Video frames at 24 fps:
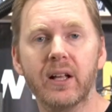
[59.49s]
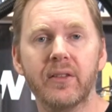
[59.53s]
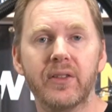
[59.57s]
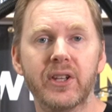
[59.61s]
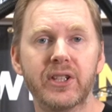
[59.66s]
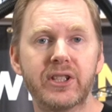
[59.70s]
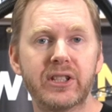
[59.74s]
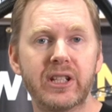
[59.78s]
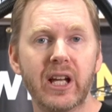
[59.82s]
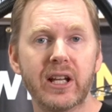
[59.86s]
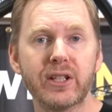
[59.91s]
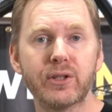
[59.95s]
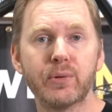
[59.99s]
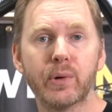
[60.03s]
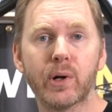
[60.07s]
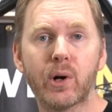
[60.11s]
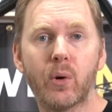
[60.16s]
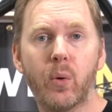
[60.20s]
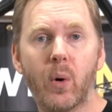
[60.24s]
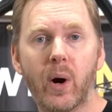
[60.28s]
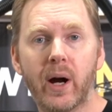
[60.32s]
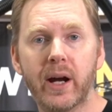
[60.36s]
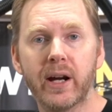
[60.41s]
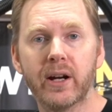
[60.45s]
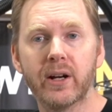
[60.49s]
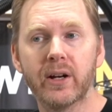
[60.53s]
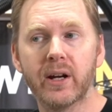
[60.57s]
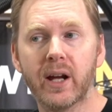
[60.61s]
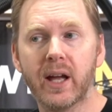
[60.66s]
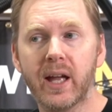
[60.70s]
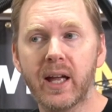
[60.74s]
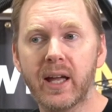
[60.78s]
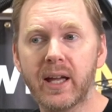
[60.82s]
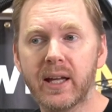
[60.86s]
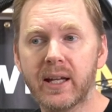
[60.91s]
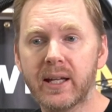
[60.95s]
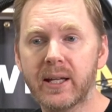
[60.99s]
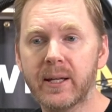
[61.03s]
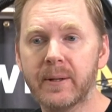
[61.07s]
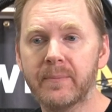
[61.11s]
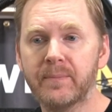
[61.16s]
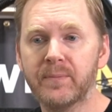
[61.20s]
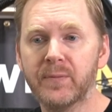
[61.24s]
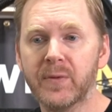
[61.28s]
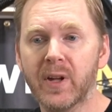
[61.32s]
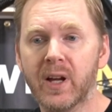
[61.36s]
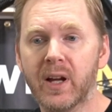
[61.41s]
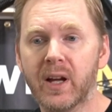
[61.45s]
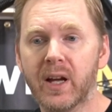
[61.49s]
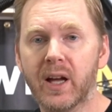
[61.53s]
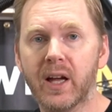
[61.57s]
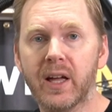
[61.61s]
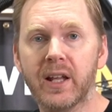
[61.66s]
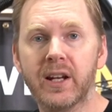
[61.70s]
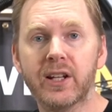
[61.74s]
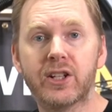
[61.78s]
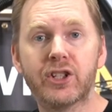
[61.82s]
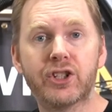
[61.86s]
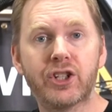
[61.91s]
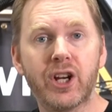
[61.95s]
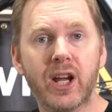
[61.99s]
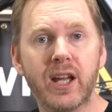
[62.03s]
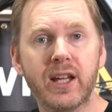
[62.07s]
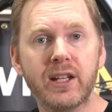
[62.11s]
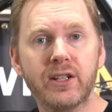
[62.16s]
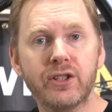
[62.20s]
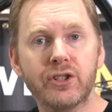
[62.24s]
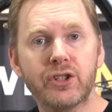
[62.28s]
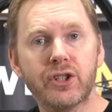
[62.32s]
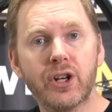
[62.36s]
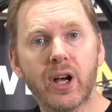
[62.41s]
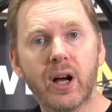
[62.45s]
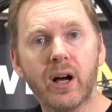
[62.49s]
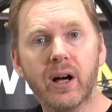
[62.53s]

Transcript: This does require a, an exchange